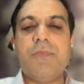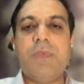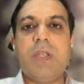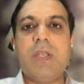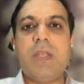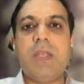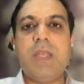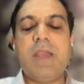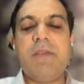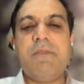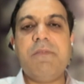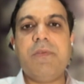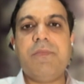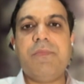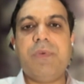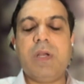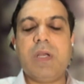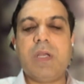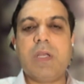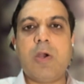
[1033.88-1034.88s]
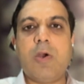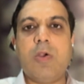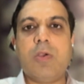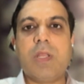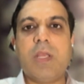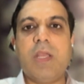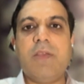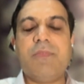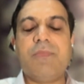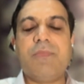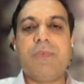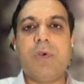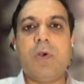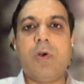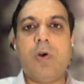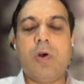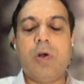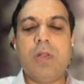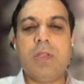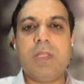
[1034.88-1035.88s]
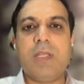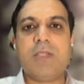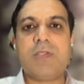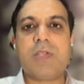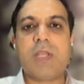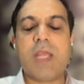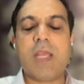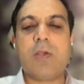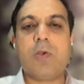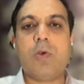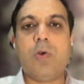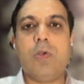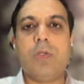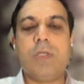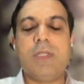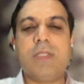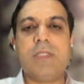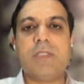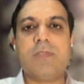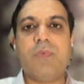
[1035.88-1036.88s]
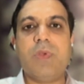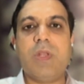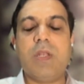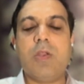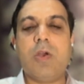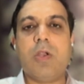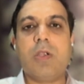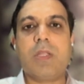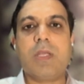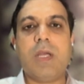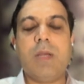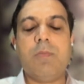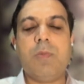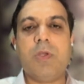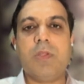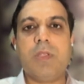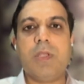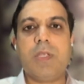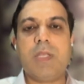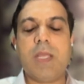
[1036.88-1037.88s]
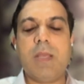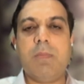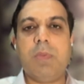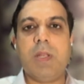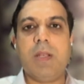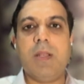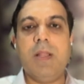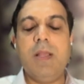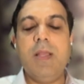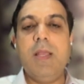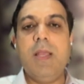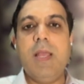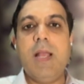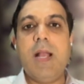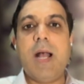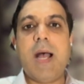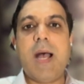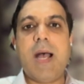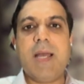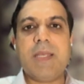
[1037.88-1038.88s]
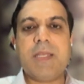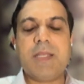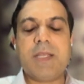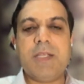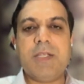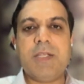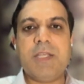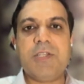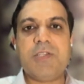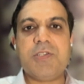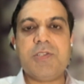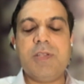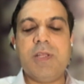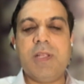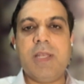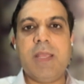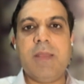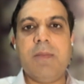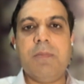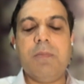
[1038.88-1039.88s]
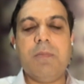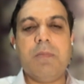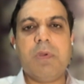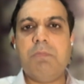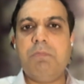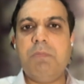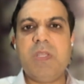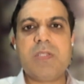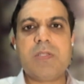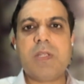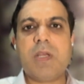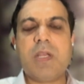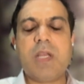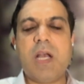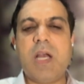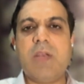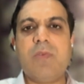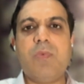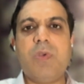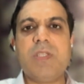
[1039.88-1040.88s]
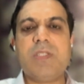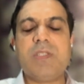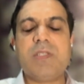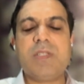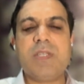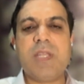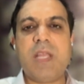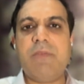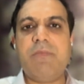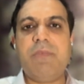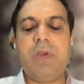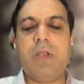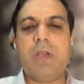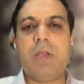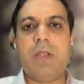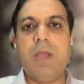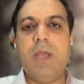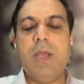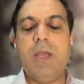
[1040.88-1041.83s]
will never work out if all the stakeholders will not come on the table unconditionally. Mr. Khan was never